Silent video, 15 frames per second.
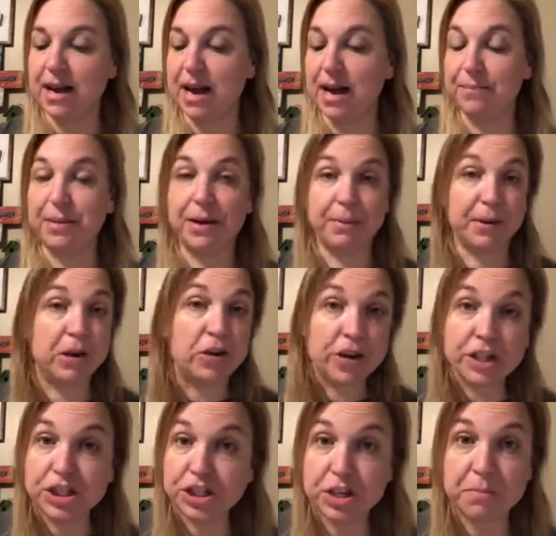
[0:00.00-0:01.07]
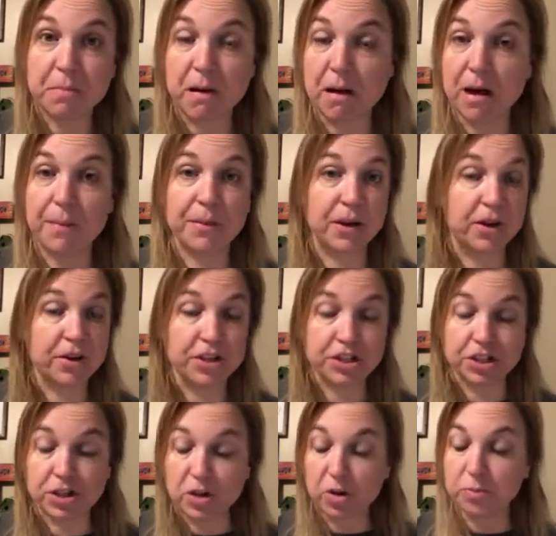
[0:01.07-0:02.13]
I'm a Christian mom, a
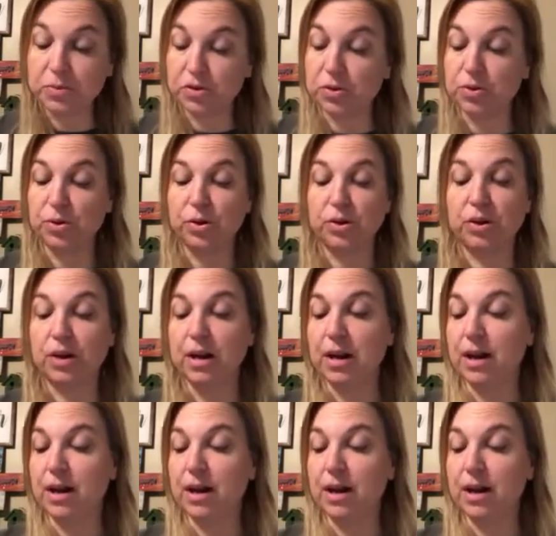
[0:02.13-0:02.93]
Christian homeschooler.